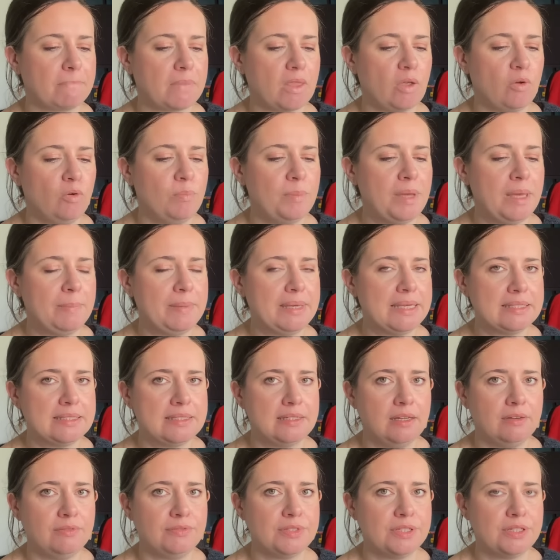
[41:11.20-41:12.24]
Or maybe it's
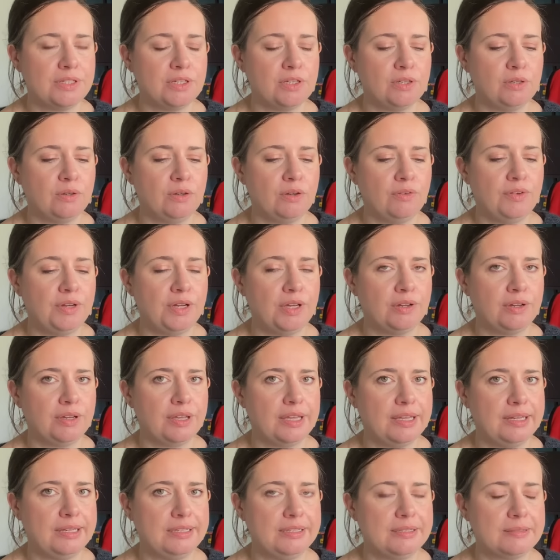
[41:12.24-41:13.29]
enough to do a
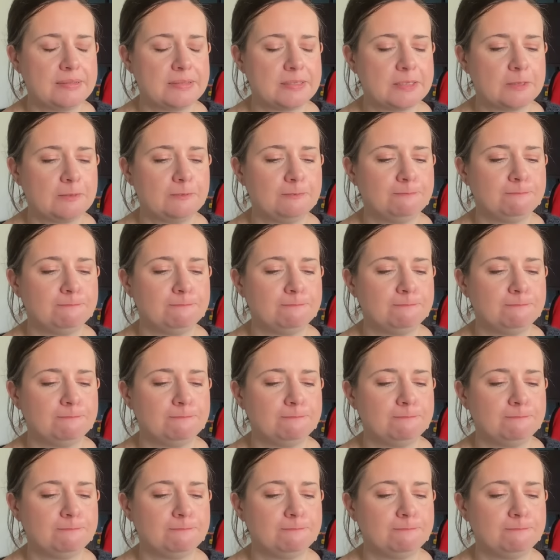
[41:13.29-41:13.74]
ranunculus.